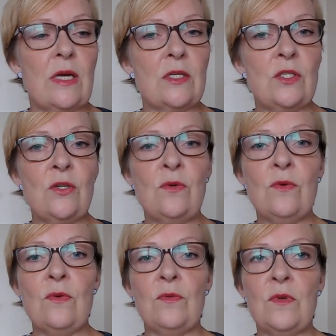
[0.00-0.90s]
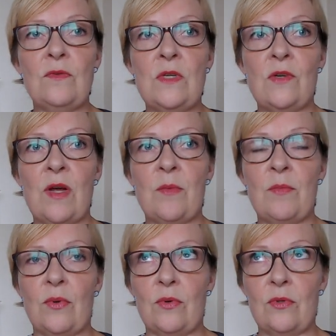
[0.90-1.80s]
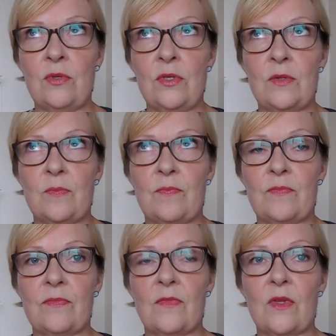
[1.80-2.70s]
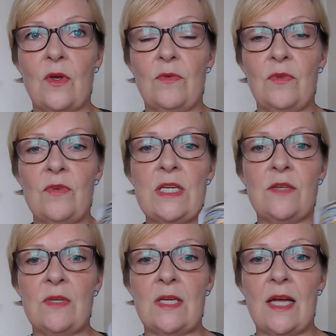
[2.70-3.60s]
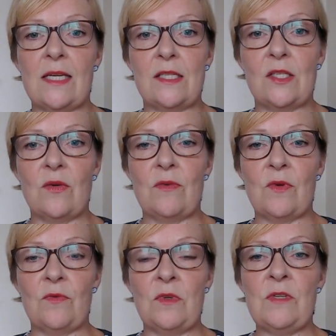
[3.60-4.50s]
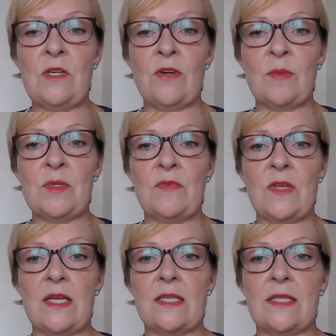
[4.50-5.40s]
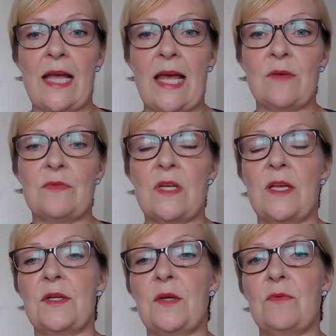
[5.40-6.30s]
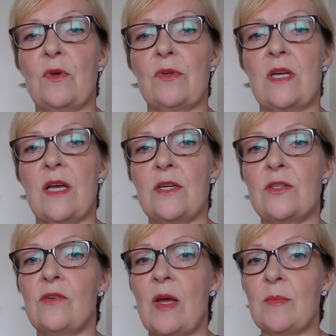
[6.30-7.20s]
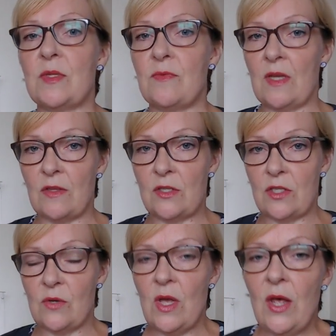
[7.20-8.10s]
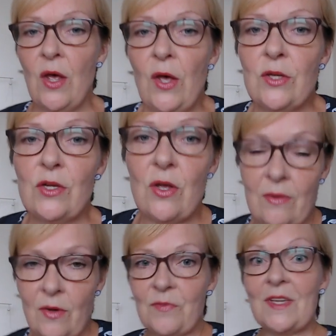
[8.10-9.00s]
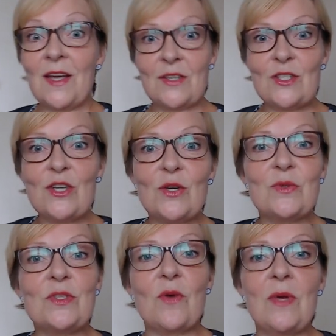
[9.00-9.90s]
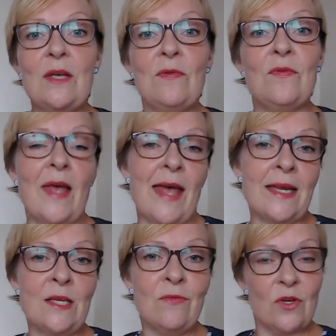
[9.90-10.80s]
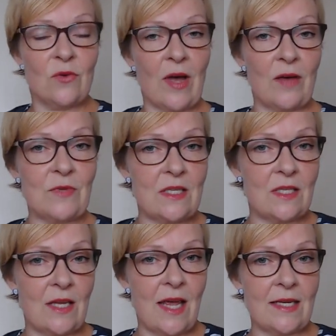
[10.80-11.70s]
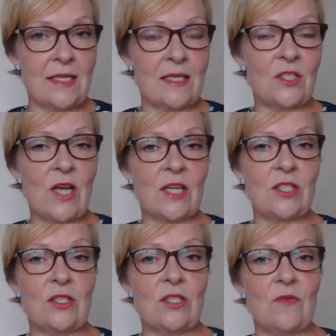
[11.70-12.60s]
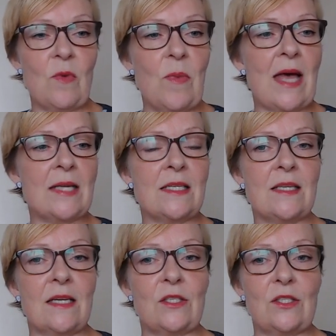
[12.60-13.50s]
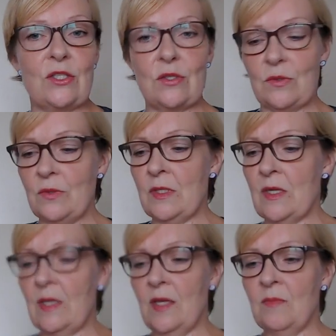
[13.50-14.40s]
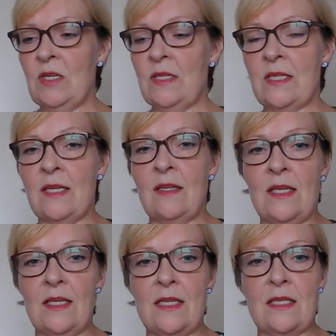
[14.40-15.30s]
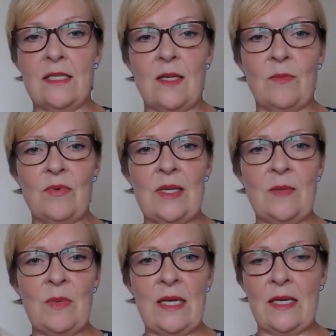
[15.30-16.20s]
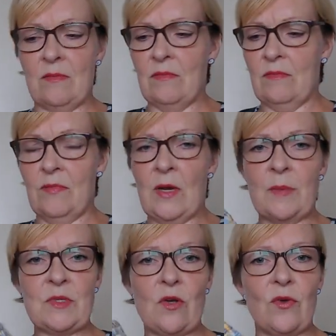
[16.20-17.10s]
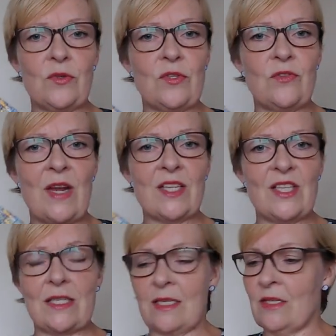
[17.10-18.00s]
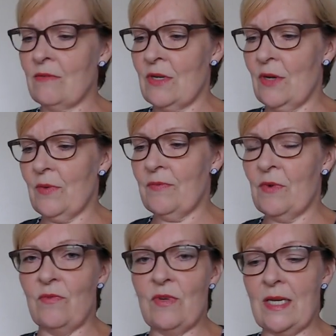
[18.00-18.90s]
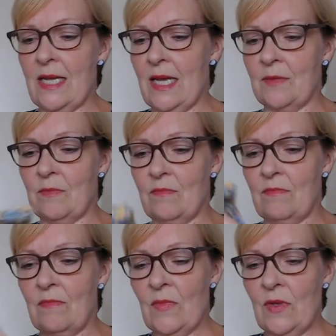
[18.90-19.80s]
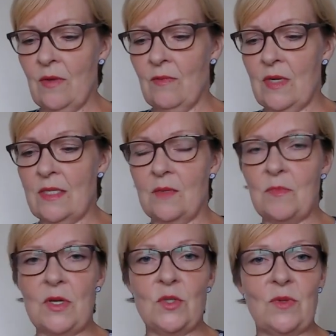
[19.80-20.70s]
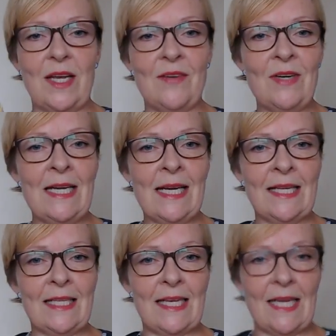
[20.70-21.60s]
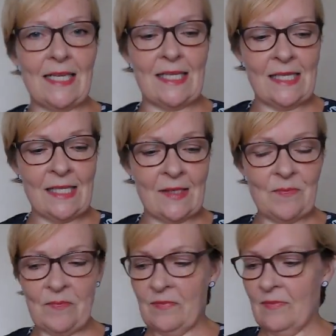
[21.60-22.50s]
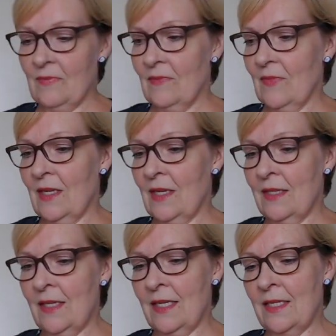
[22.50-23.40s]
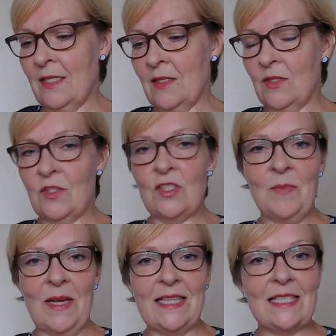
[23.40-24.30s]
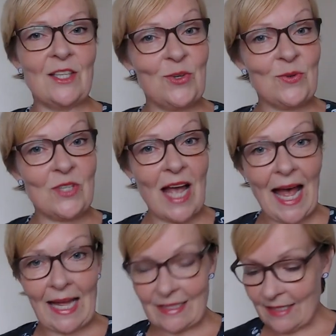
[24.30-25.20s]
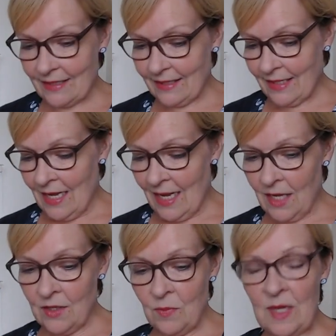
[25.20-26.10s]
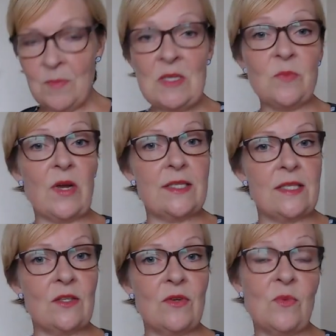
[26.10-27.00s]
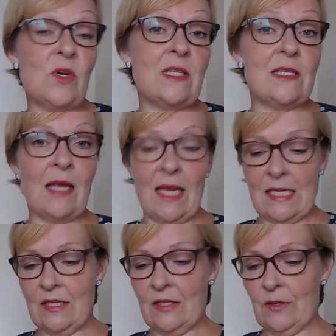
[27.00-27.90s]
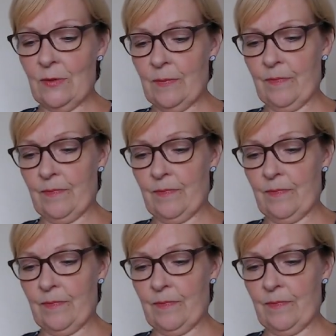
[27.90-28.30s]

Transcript: two 50-gram balls of 3 different colours, so I've got 50 grams of this left, and I've got 100 grams of the other two. So if any of you have any suggestions of a pattern I could use, because I think it knits up really big, and perhaps cotton stretches, I don't know, I've not really knitted much with it. I really like the colours, and then it's just made this huge hat, and the baby Sprite is only one size, so